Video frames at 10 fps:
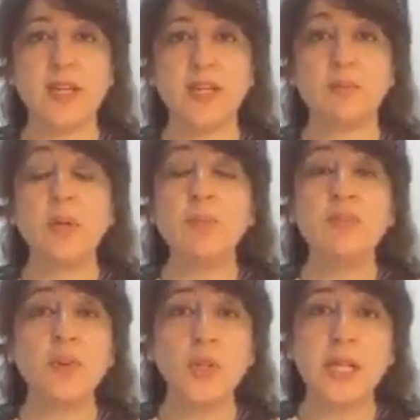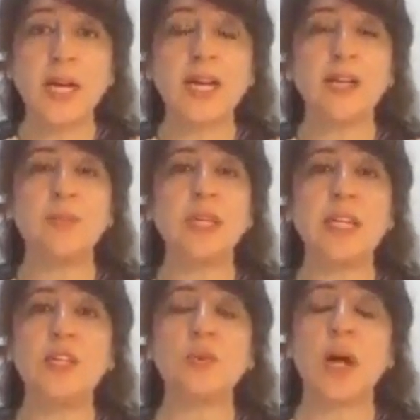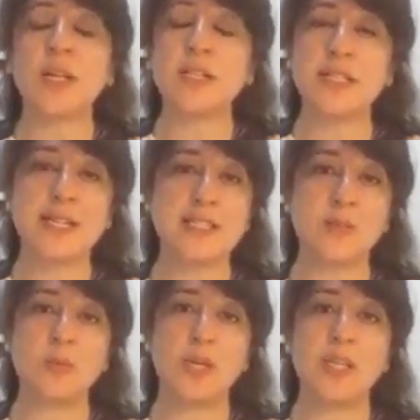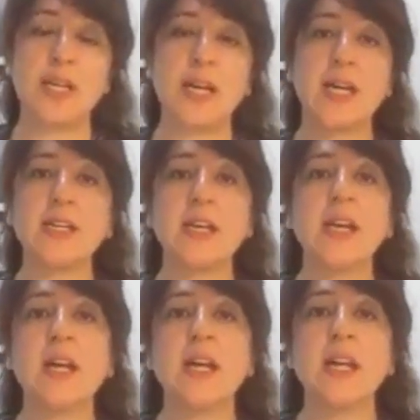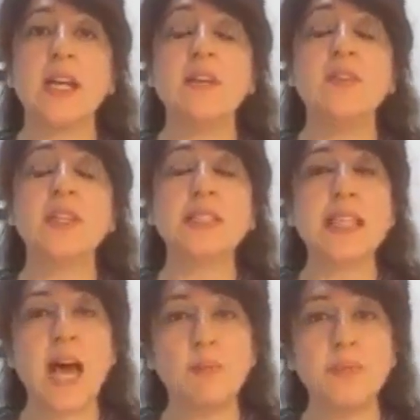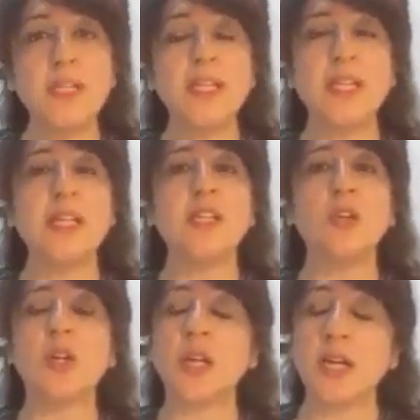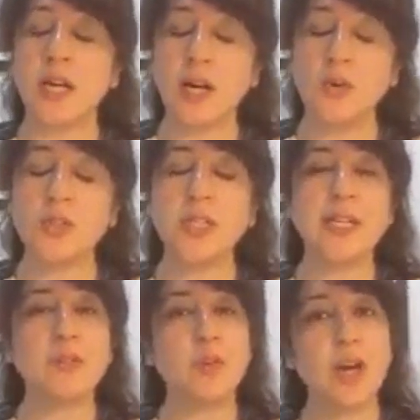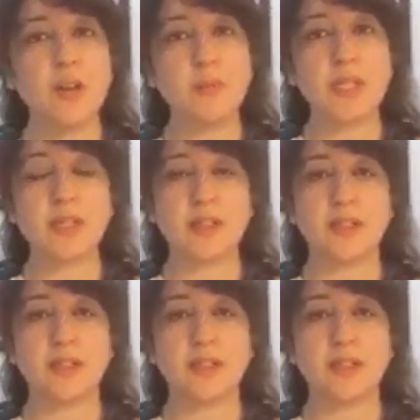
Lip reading: But before that, we need to understand somewhere that if this is happening in your outer environment,